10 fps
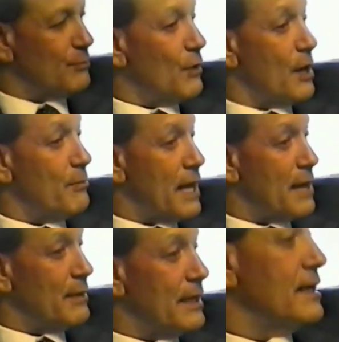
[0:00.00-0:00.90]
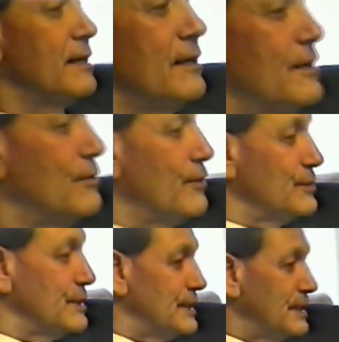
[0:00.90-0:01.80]
It's my baby. You
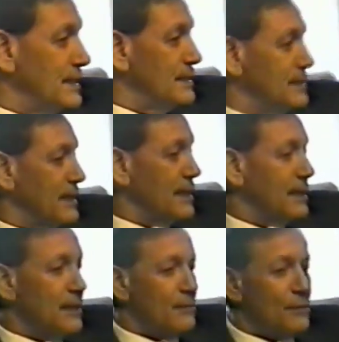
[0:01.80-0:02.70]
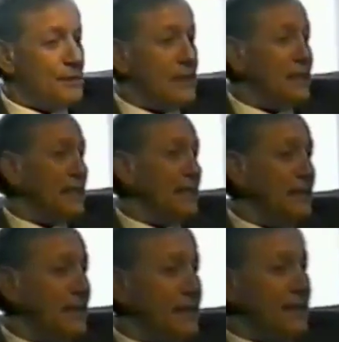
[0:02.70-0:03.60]
obviously did this thing, but
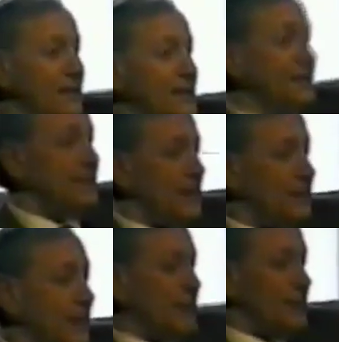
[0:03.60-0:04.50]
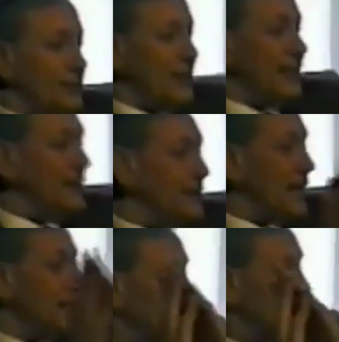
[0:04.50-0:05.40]
suddenly this is something that suddenly
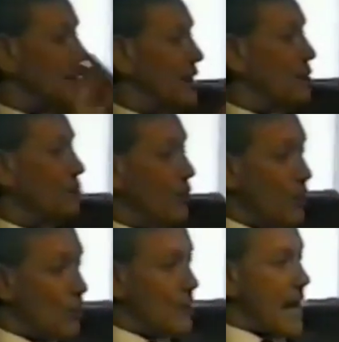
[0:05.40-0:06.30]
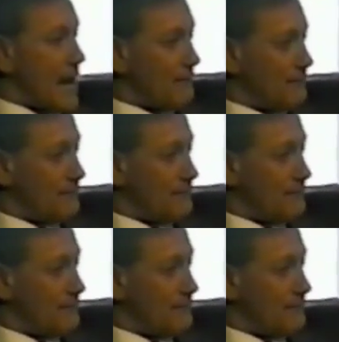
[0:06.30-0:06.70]
changes the whole ball game.